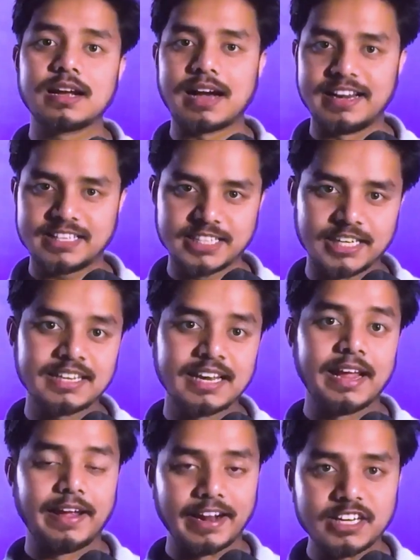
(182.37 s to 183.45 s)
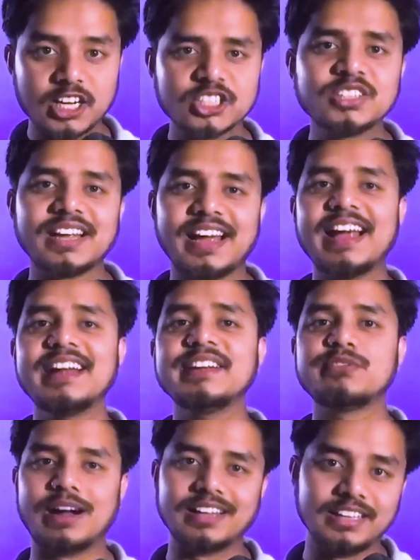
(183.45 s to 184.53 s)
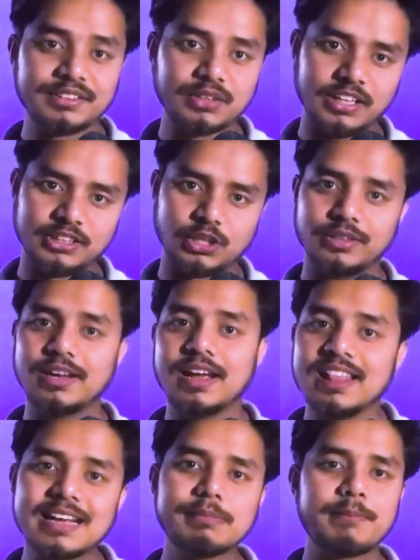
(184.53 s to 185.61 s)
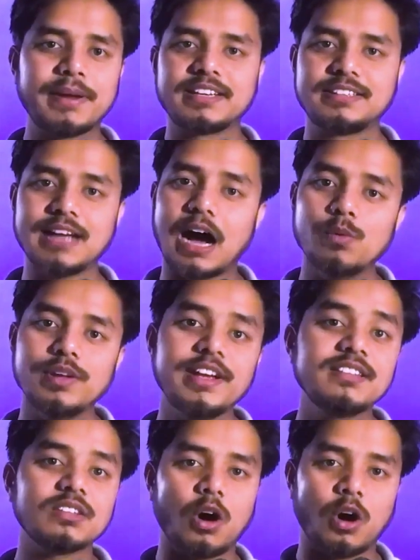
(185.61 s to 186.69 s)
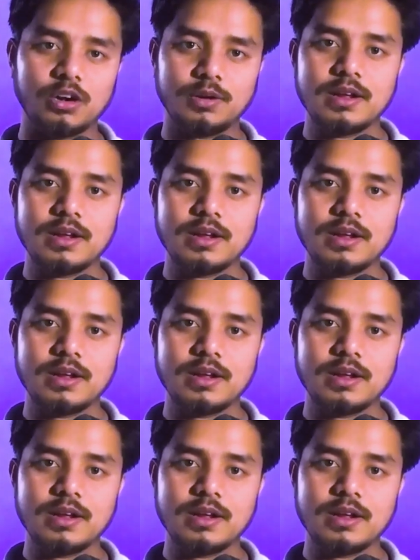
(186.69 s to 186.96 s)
correction, education, and finally solution. Let me break it down each on.